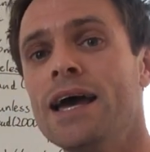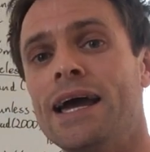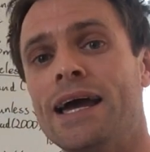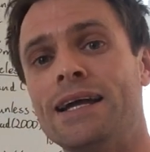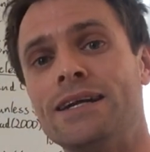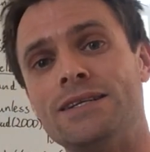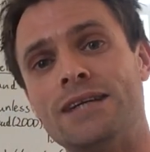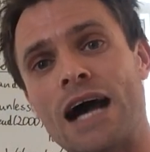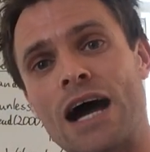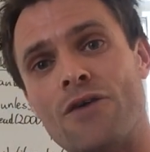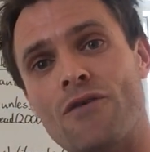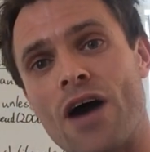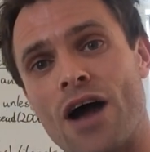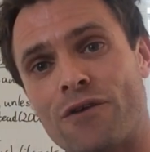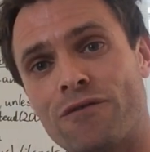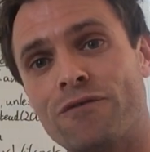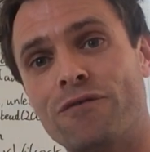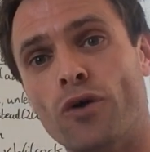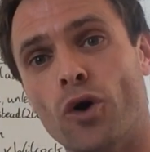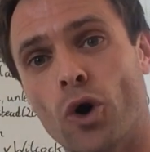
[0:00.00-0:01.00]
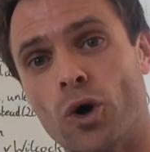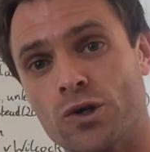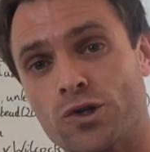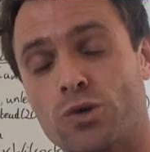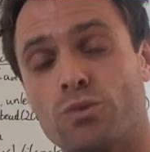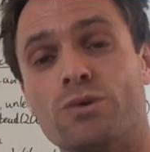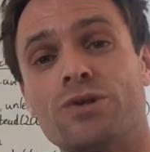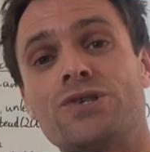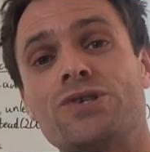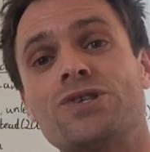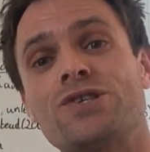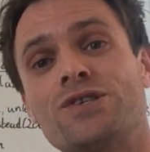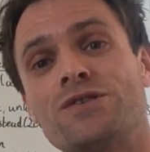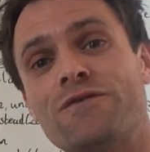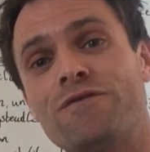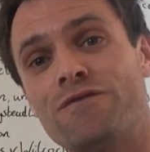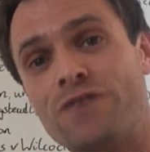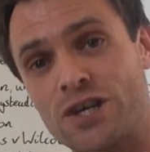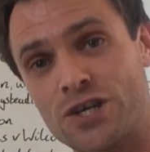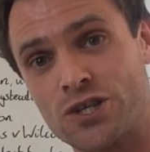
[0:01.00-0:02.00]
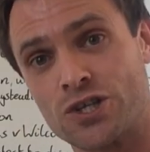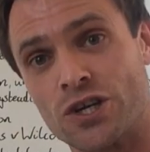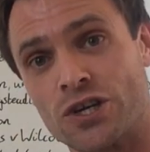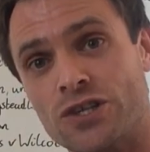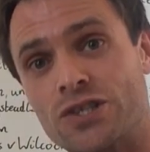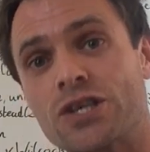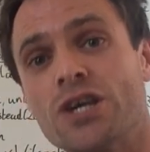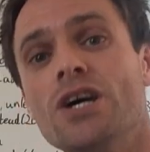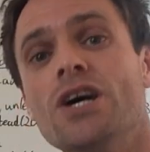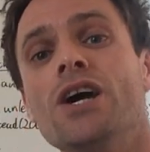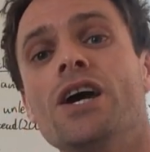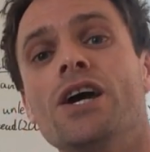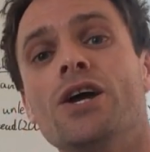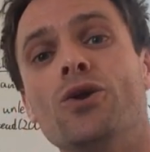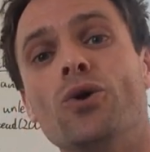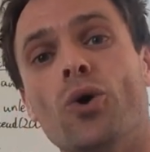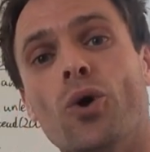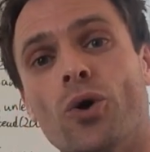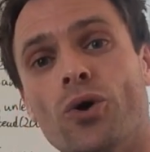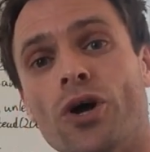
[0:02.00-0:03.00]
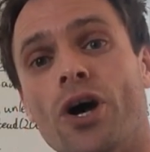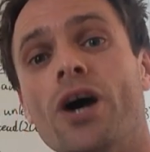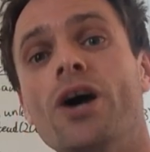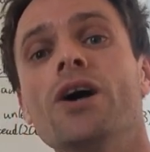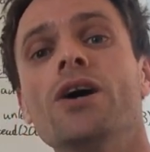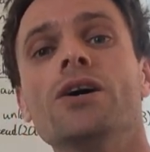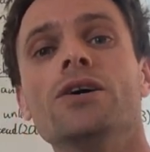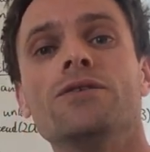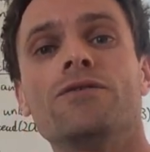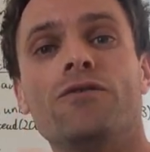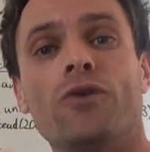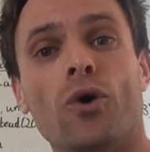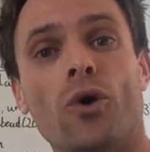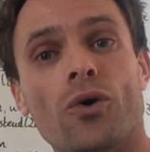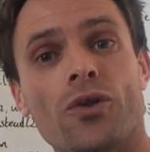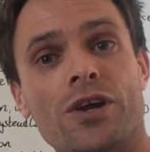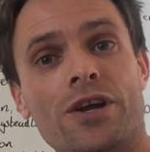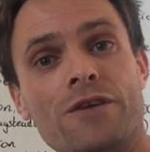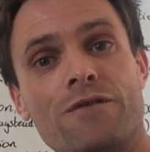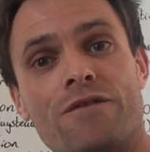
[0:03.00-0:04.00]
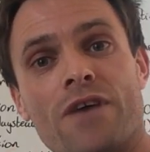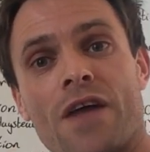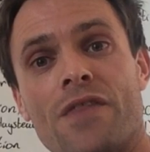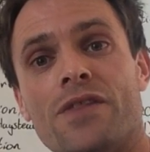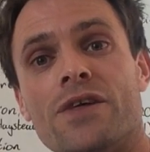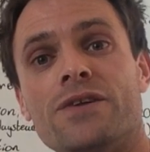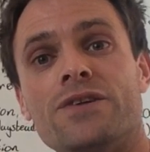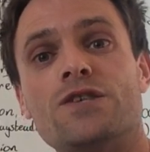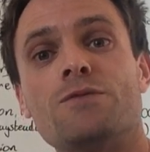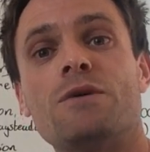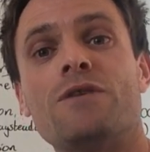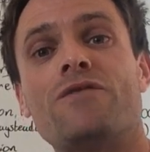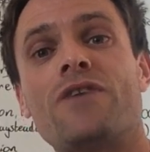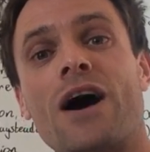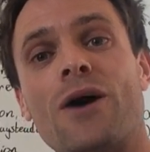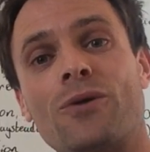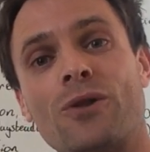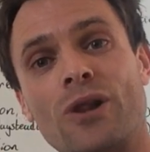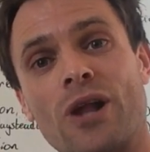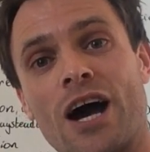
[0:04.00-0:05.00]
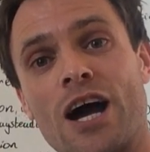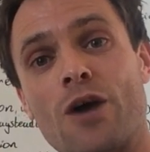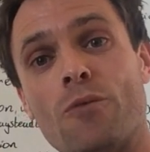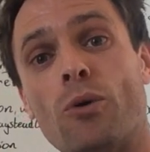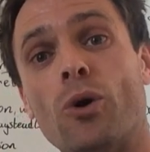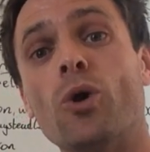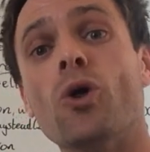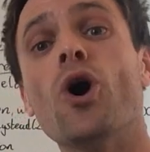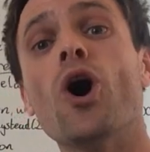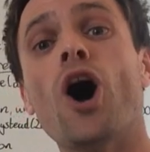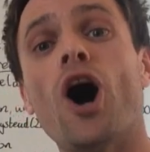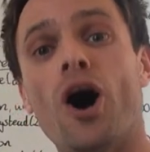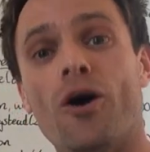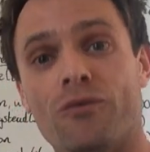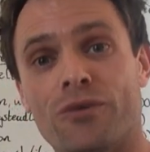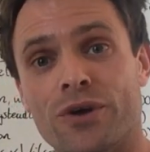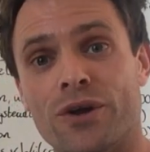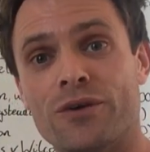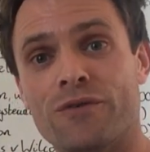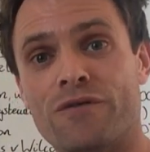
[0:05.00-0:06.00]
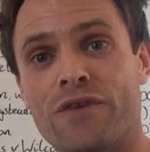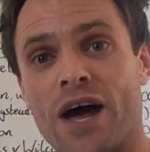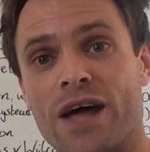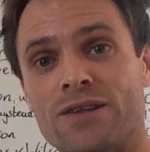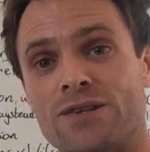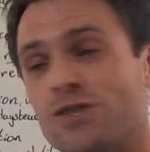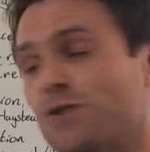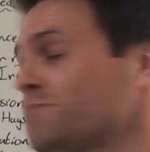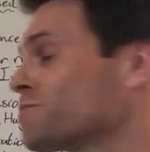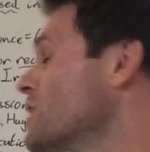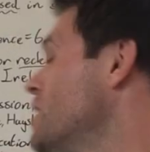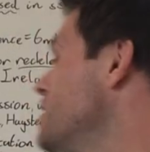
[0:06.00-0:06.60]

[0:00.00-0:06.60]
Indirect force was sufficient in order for the defendant to be found liable of an offence.